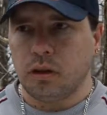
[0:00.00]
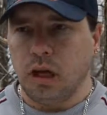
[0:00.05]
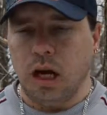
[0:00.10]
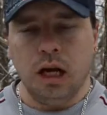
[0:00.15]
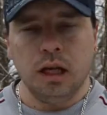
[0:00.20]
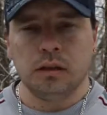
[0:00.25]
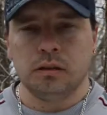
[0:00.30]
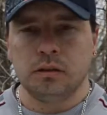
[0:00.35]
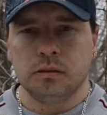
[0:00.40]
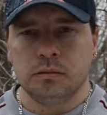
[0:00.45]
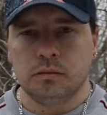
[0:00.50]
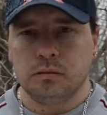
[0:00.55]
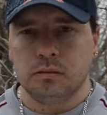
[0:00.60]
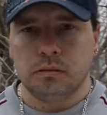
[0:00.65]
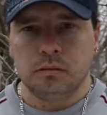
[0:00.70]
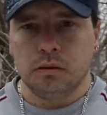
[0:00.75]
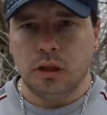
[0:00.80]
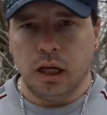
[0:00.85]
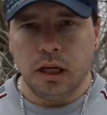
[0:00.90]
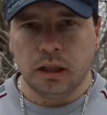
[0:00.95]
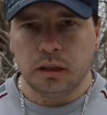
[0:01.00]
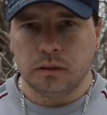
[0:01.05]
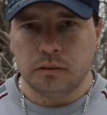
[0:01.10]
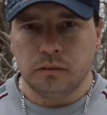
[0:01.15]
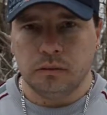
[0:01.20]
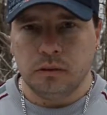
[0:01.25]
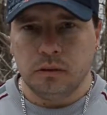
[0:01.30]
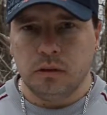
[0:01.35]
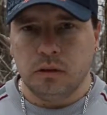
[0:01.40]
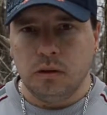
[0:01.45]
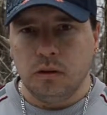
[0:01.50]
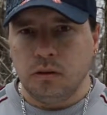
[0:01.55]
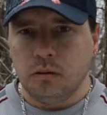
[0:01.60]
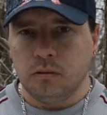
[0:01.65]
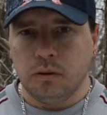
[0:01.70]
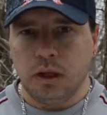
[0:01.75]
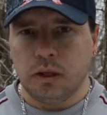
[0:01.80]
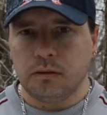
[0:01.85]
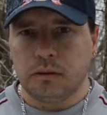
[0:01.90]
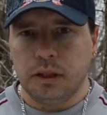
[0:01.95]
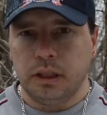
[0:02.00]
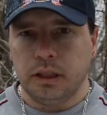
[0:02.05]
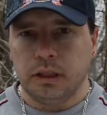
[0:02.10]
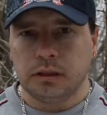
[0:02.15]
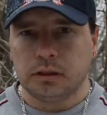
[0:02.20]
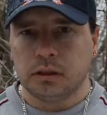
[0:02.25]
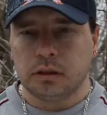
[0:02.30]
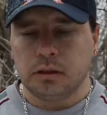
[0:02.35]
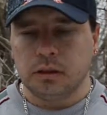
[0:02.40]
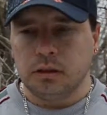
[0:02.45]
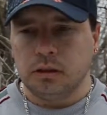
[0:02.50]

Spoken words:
don't know, whatever it is.